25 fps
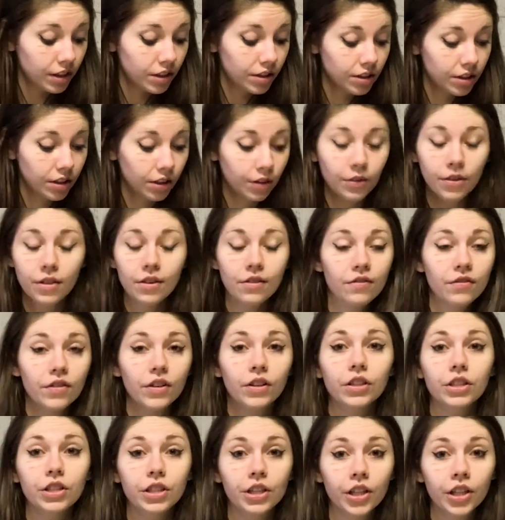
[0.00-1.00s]
So the
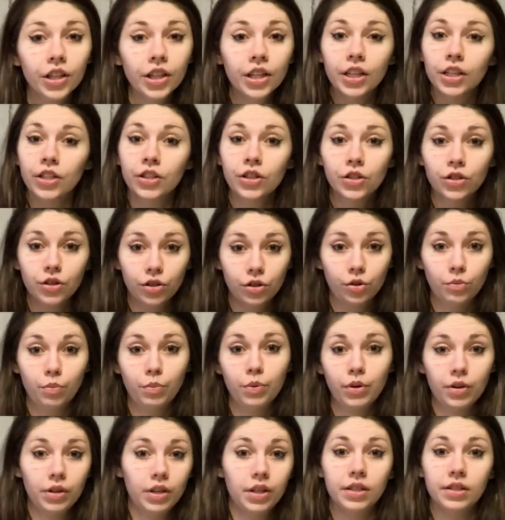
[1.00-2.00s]
filter is
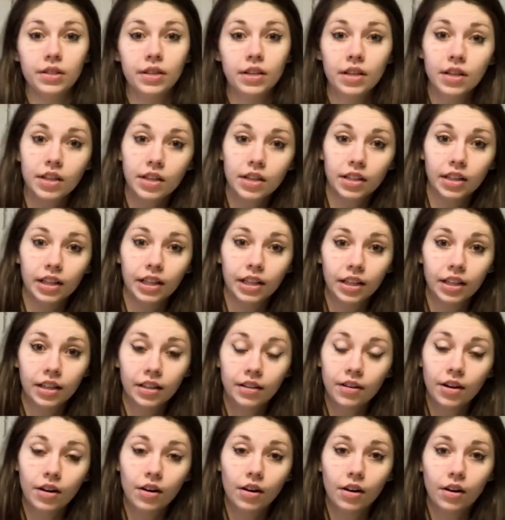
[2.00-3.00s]
super easy to
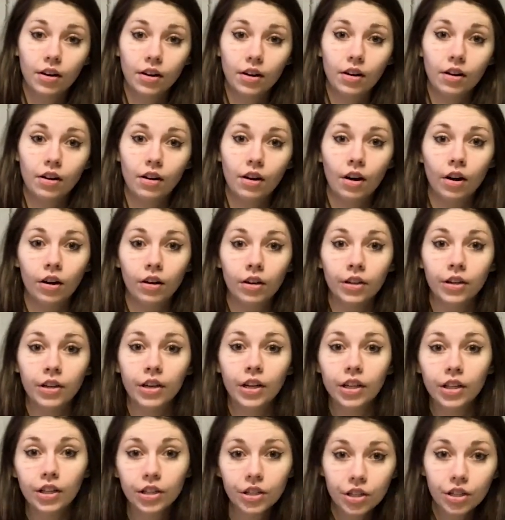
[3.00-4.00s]
clean. all you're
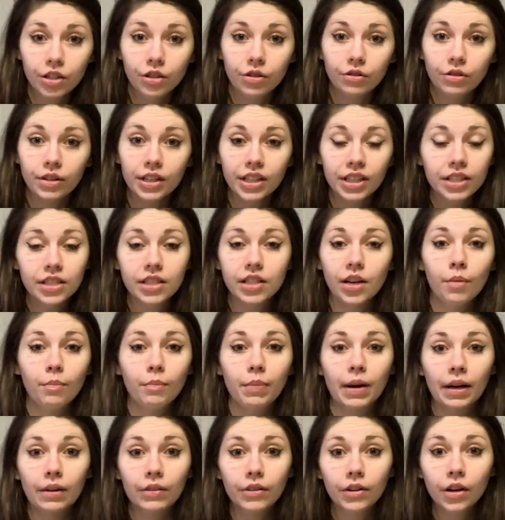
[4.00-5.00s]
gonna do is dump
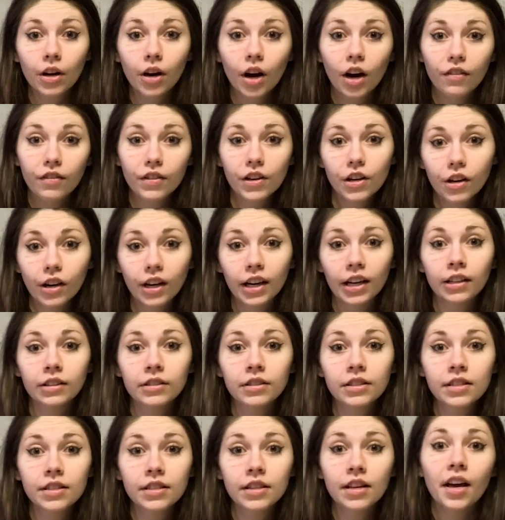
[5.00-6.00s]
out the coffee
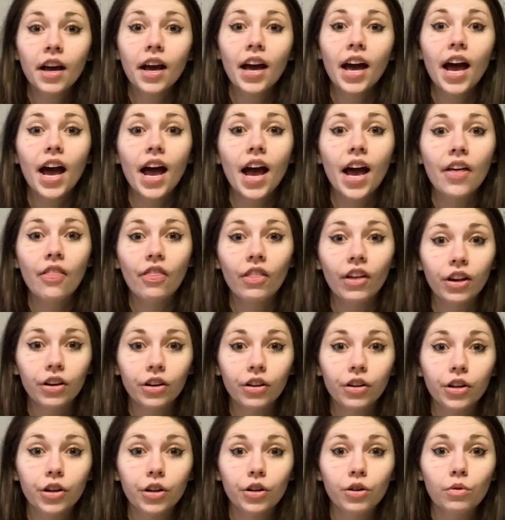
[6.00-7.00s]
grounds, and then
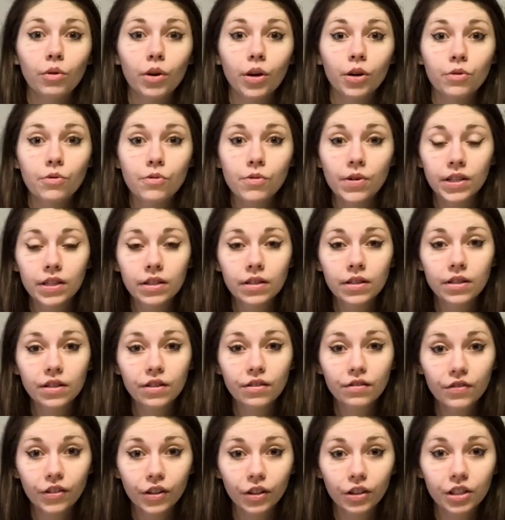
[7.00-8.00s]
you're gonna wanna rinse
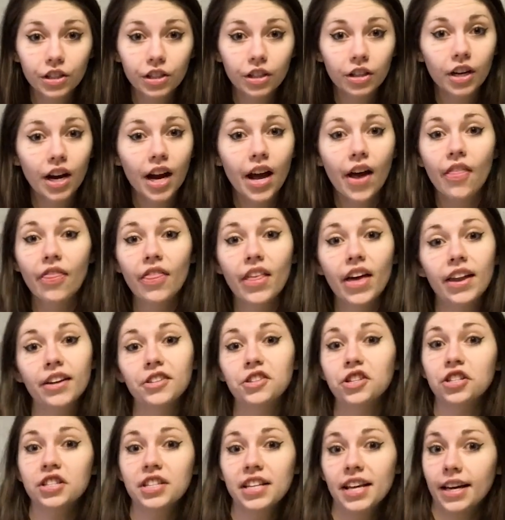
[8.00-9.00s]
the filter and then
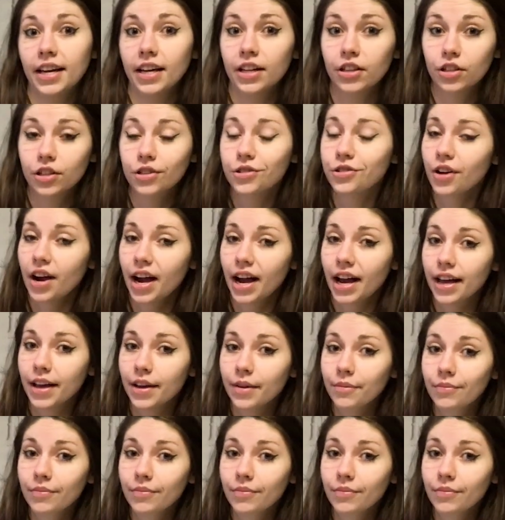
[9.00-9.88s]
just hang to dry.